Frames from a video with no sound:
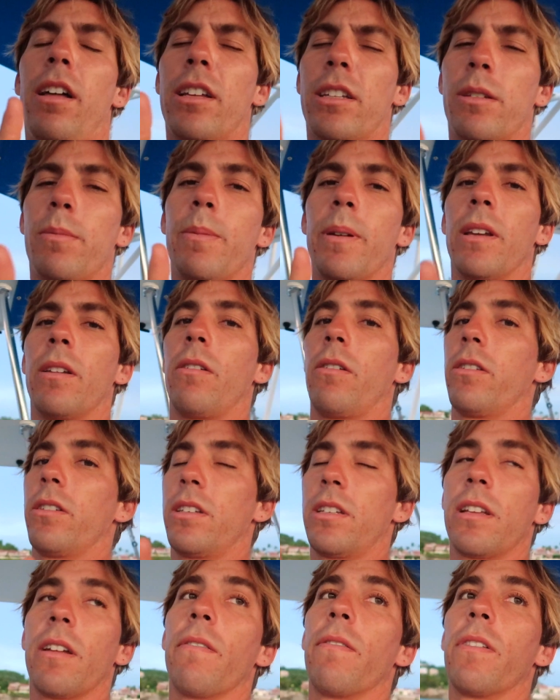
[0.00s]
I'll explain all
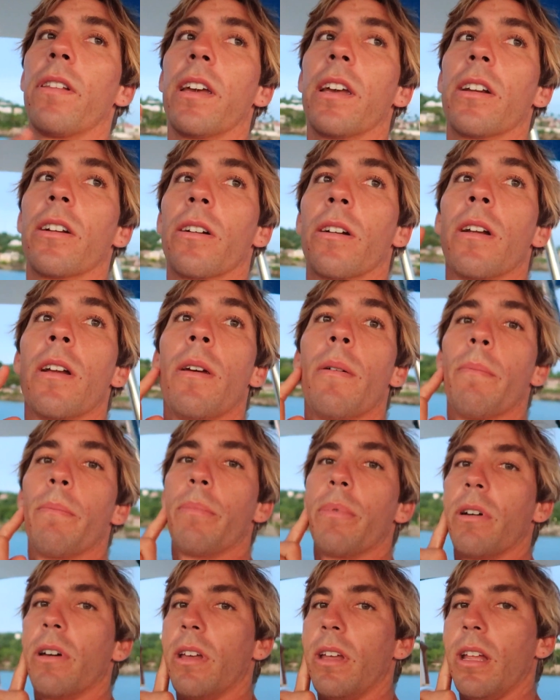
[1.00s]
this stuff later,
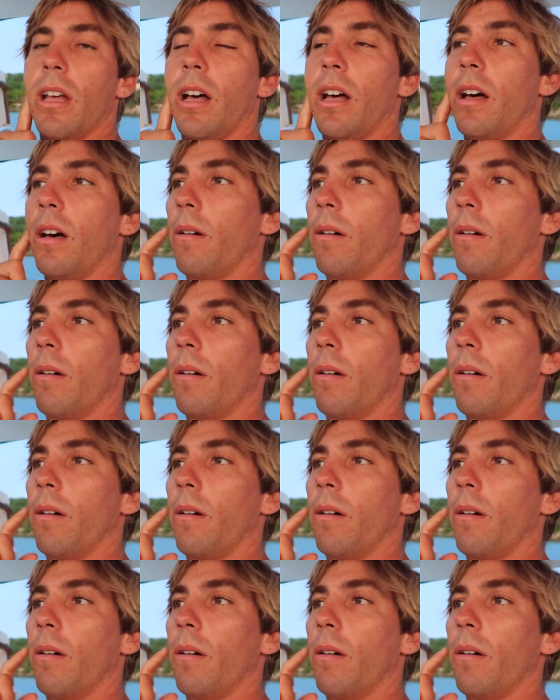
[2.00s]
but